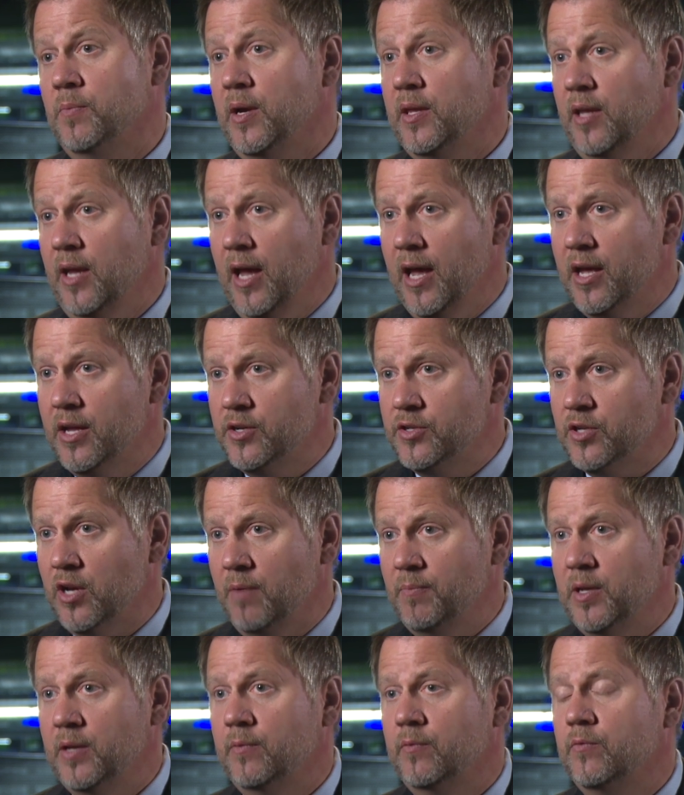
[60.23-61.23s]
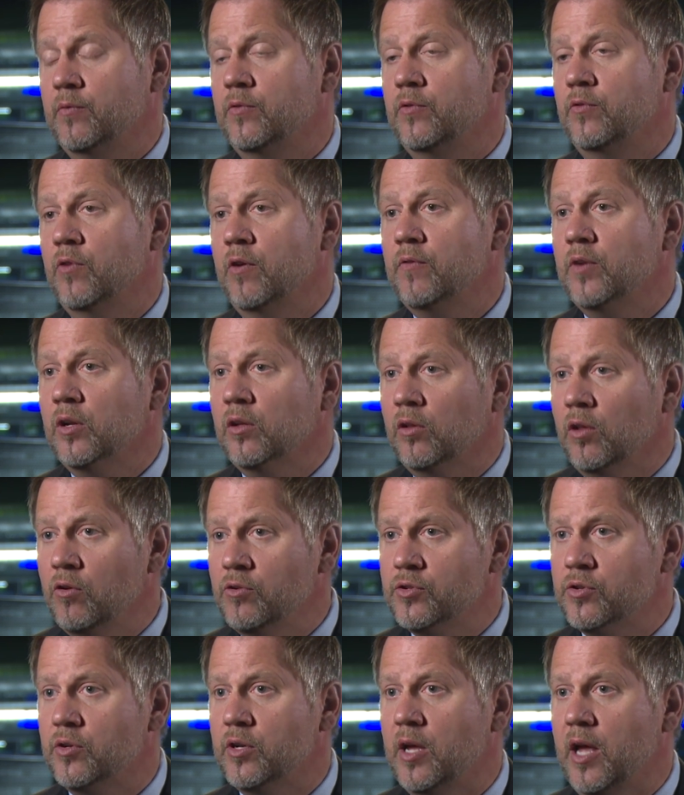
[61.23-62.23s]
And by the edge, I mean driven
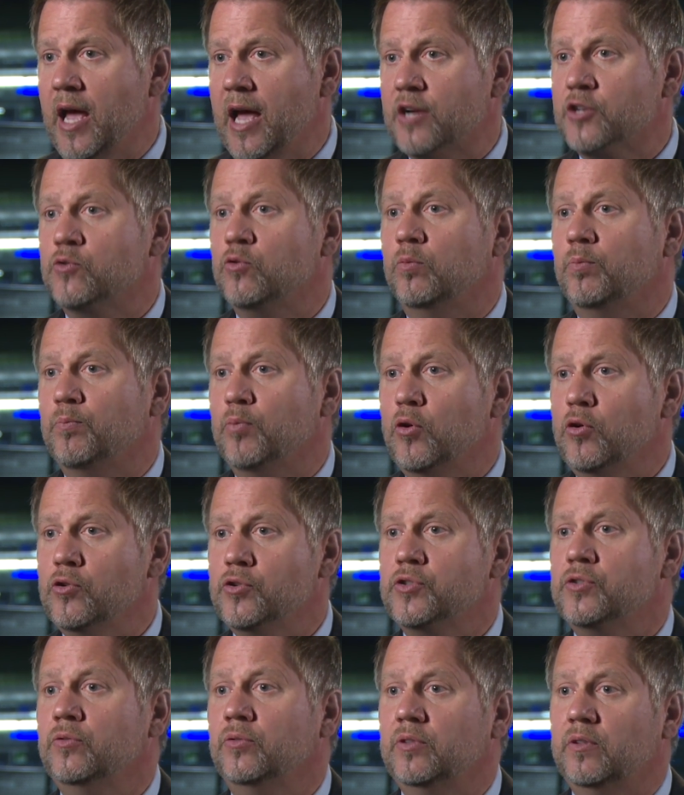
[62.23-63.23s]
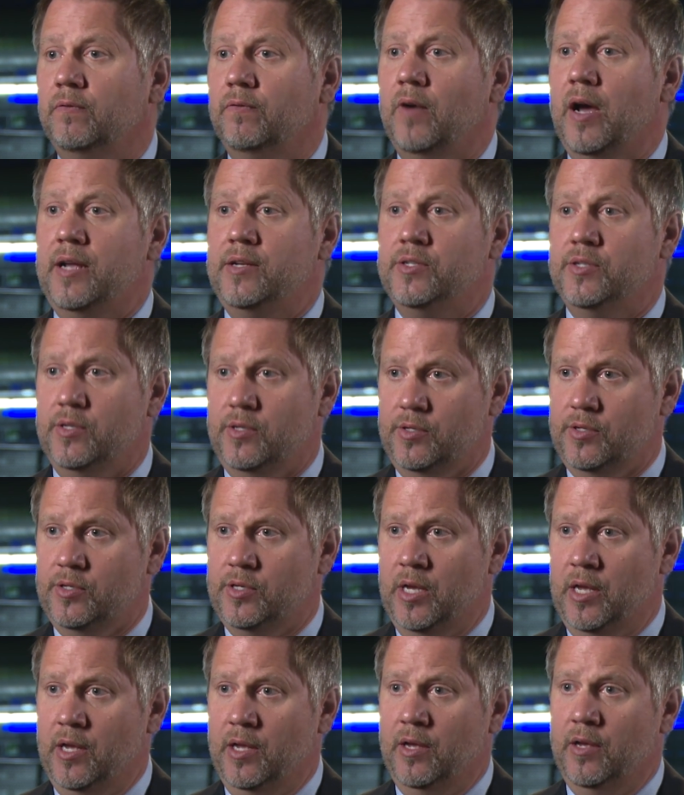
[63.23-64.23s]
closer to actual personal devices.